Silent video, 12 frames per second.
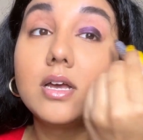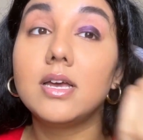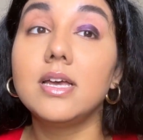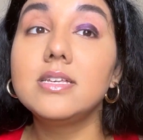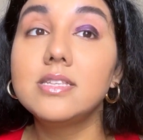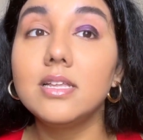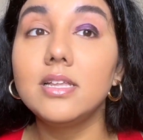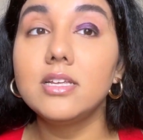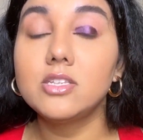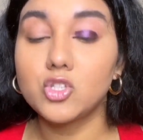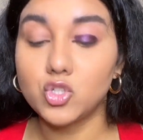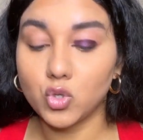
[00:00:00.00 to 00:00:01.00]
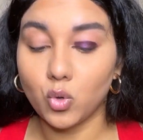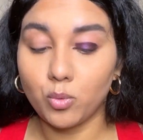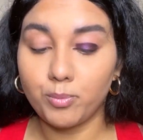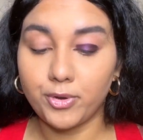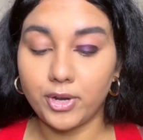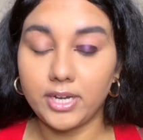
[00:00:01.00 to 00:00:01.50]
Isn't this so
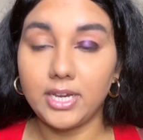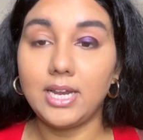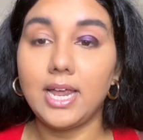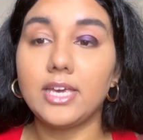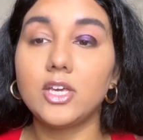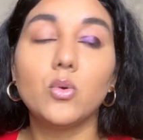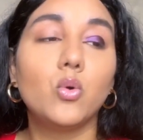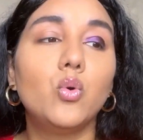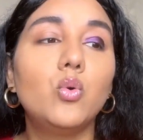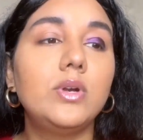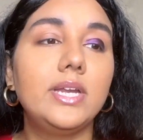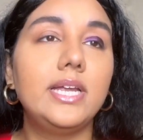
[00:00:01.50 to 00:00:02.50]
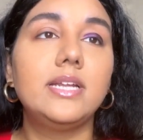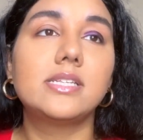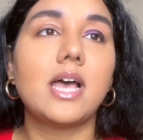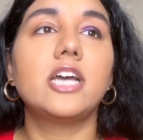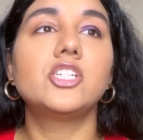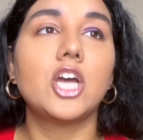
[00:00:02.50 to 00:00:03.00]
pretty? Like, who needs
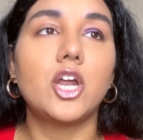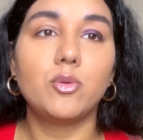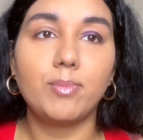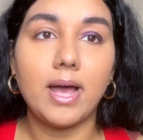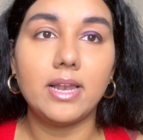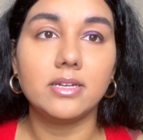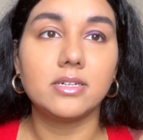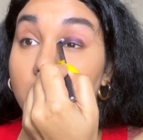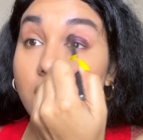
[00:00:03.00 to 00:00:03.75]
eyeshadow palette?